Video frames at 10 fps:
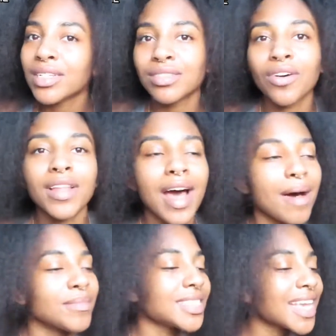know that
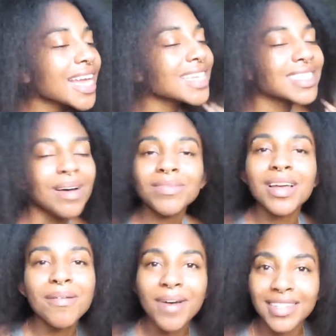I'm saying something
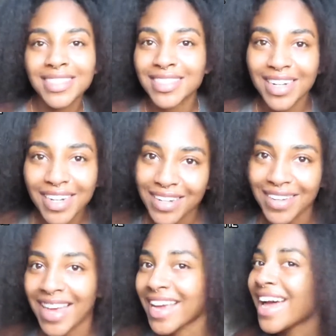about this girl.
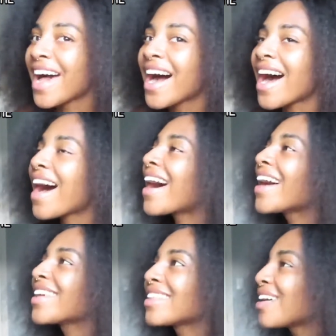Like,
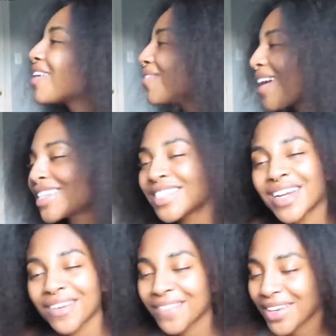I love watching
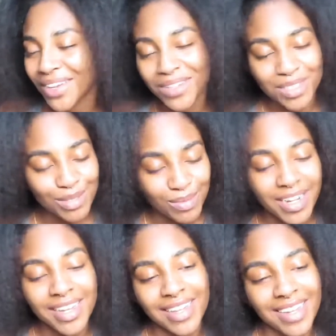her videos,
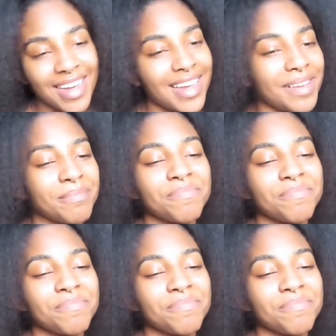bruh. Like,